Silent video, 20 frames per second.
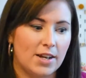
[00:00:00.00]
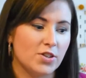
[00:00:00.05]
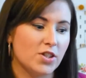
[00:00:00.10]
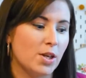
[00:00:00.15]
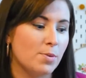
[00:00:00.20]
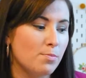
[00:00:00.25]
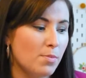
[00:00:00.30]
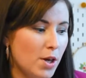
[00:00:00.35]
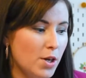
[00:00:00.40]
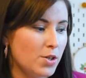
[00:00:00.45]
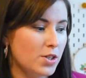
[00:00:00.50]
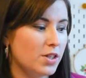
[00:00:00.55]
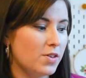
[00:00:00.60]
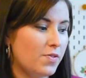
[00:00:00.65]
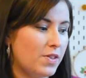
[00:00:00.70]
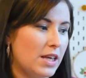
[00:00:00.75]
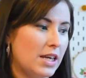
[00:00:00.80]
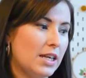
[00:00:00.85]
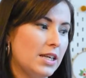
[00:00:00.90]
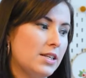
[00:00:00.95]
So most of
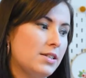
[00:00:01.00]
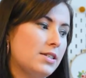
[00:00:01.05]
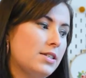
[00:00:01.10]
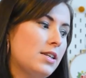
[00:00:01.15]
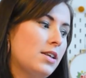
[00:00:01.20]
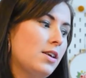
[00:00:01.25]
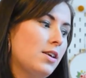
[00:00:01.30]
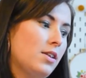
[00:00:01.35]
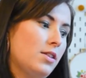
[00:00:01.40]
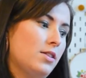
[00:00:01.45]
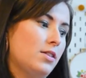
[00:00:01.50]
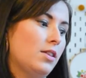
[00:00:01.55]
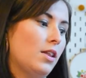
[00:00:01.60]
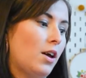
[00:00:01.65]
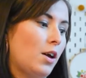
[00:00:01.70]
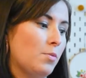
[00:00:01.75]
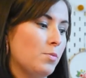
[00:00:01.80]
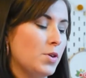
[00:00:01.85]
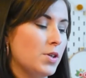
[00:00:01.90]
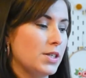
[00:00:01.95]
this that
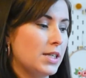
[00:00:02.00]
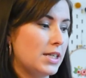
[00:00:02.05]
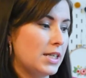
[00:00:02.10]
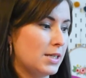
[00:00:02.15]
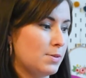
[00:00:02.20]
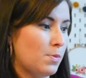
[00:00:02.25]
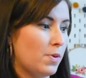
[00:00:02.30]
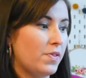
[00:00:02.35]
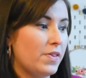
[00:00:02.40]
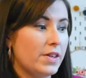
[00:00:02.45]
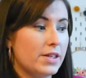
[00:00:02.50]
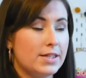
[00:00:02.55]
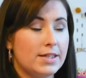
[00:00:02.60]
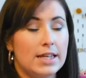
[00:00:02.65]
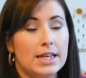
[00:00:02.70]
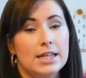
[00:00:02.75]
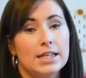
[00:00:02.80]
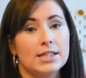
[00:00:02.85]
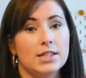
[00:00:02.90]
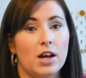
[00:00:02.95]
I'm using this month is
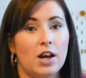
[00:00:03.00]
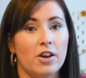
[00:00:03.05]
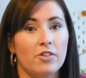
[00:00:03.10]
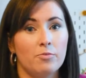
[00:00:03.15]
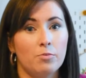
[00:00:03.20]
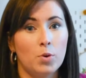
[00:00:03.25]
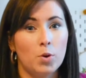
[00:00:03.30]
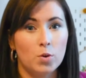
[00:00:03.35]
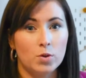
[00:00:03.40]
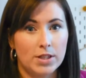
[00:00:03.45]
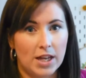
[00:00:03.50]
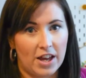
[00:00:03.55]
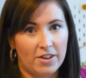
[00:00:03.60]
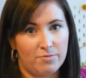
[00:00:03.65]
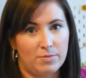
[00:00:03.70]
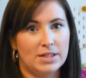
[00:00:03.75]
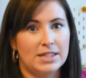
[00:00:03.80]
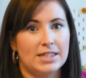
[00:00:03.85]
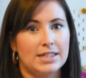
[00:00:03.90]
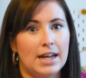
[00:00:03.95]
things that I've pulled out of
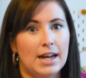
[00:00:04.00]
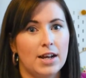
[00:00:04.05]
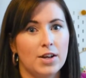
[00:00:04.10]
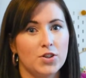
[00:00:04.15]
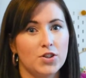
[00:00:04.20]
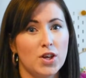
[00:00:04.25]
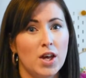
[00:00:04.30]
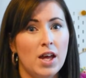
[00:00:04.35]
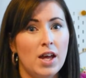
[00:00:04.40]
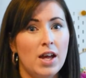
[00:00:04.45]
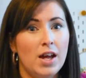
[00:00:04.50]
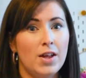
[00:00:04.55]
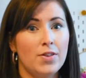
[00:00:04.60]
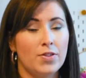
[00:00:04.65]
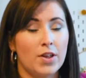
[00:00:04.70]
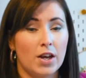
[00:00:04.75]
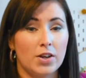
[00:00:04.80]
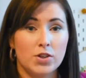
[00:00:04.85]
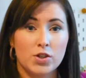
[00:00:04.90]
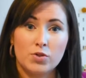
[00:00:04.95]
my stash
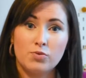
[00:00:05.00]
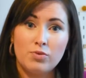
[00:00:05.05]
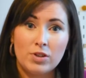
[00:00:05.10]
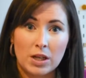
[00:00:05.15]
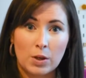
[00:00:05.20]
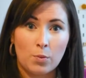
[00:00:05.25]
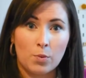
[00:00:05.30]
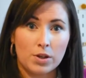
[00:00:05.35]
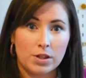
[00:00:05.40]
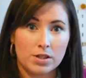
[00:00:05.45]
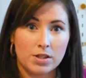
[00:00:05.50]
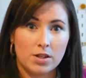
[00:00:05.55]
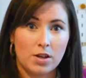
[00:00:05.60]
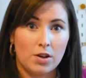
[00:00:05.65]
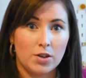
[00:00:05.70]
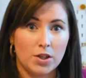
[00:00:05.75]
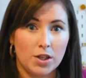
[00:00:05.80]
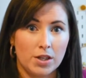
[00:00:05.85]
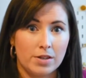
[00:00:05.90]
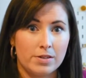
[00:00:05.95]
that I just really want to
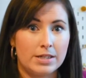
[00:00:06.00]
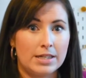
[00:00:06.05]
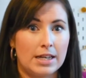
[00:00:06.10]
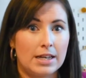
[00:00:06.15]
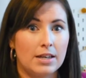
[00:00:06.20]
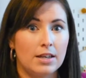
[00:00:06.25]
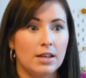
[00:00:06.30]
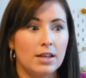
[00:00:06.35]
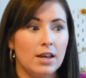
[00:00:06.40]
start using.